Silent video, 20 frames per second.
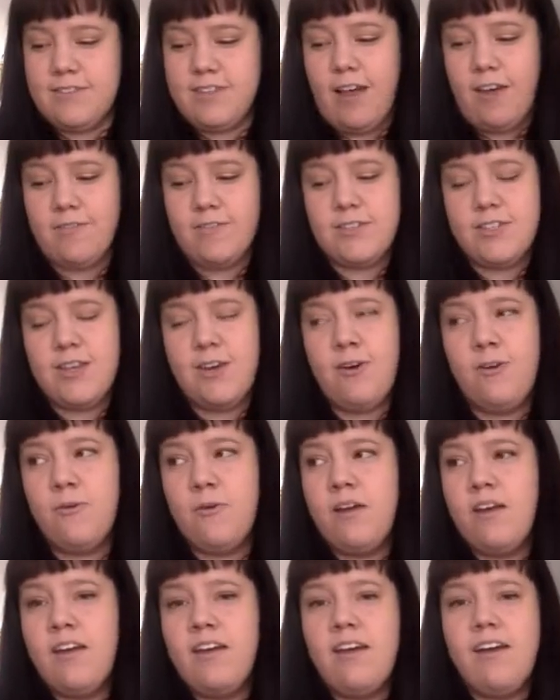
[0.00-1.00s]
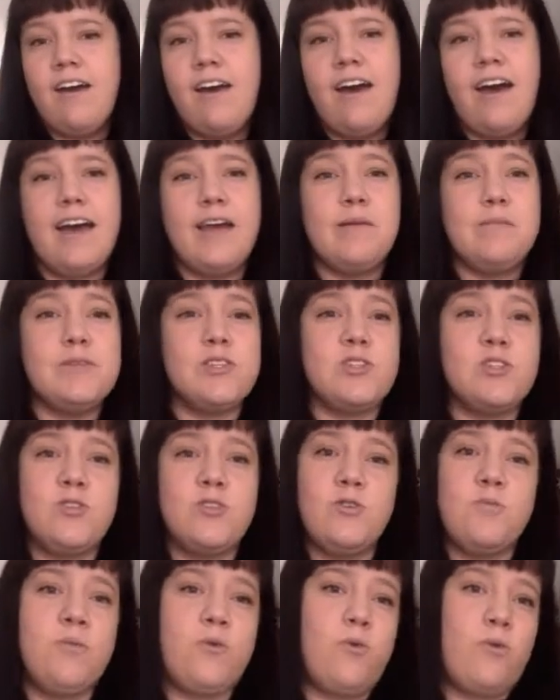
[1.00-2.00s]
stuff. So I'm
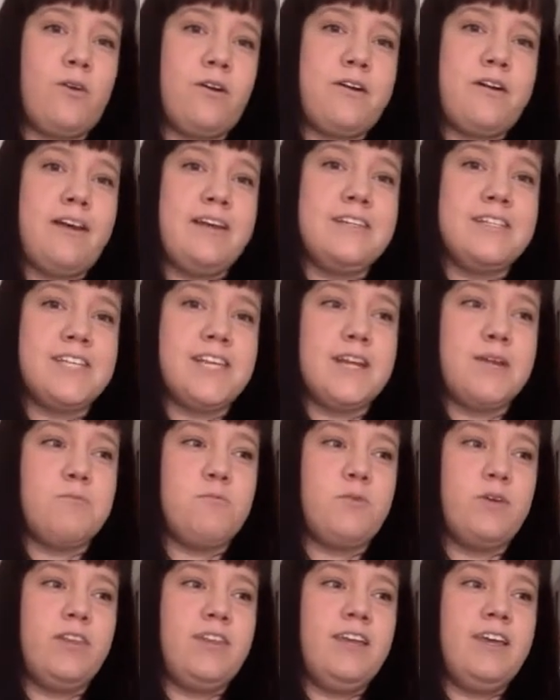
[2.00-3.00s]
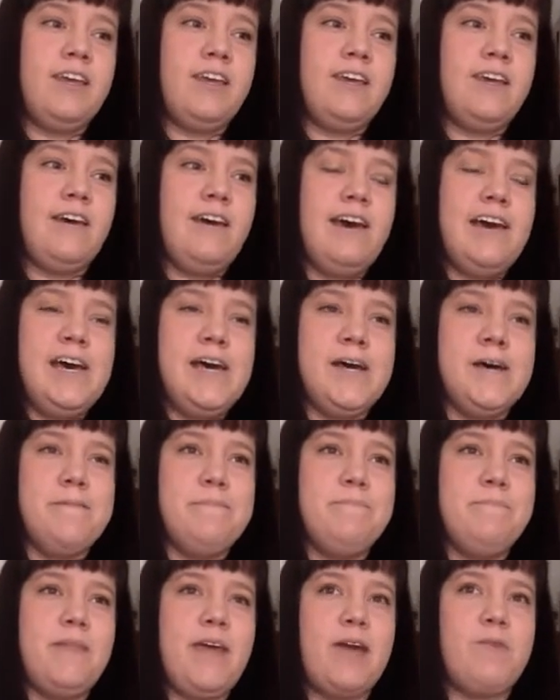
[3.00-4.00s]
super organized and I really
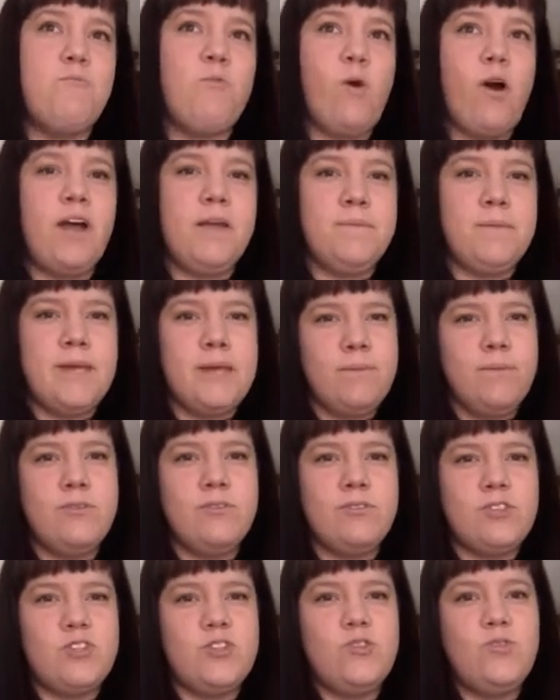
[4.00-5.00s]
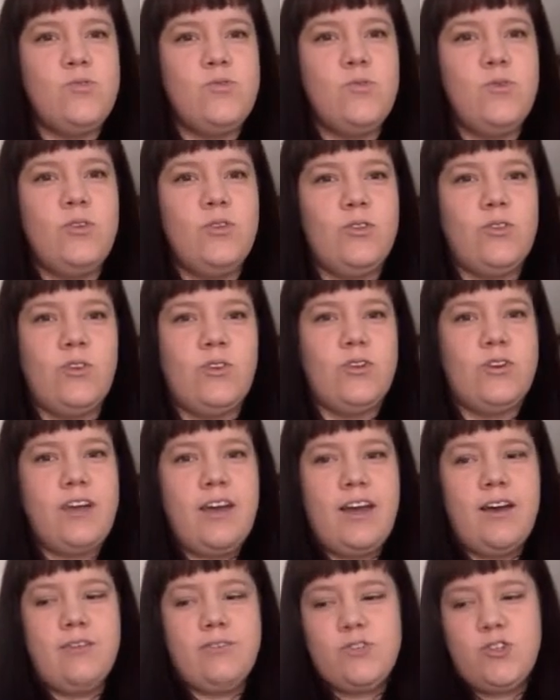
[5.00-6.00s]
um, I want people to learn
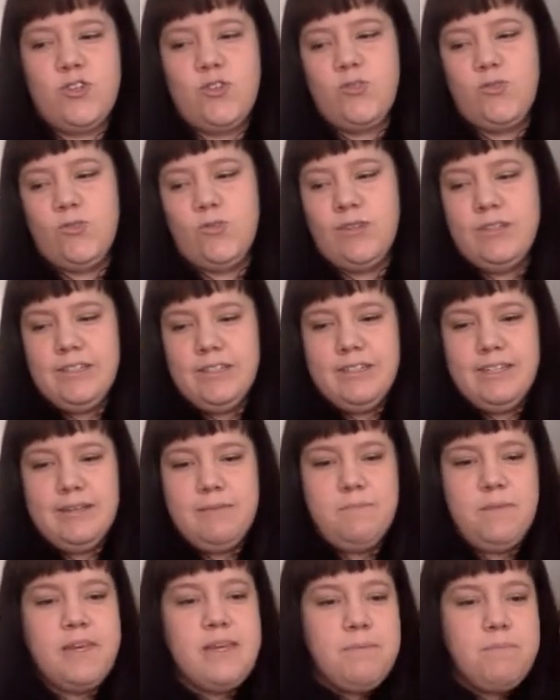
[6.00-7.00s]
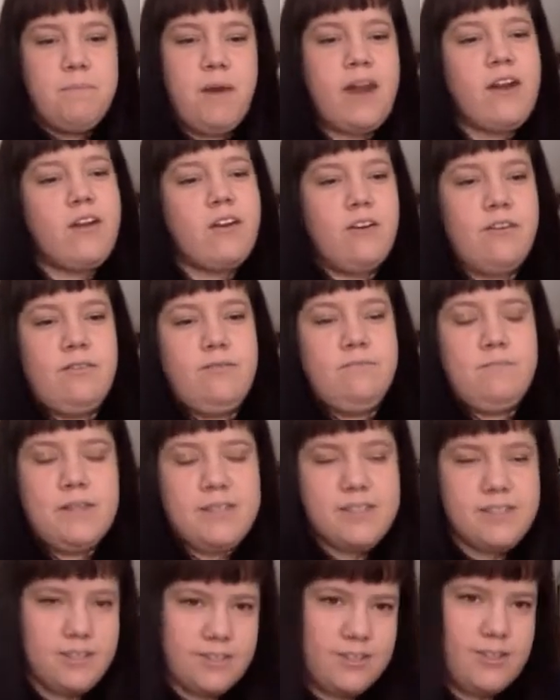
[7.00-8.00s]
how to be better
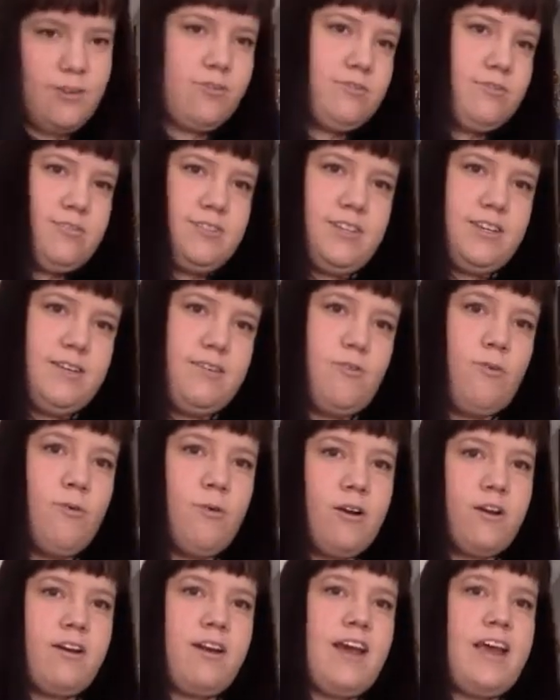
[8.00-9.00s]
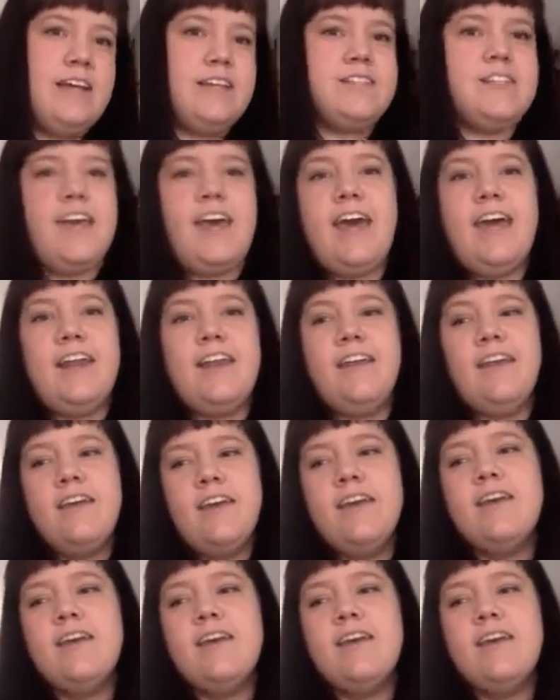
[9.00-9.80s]
business owners and organize. And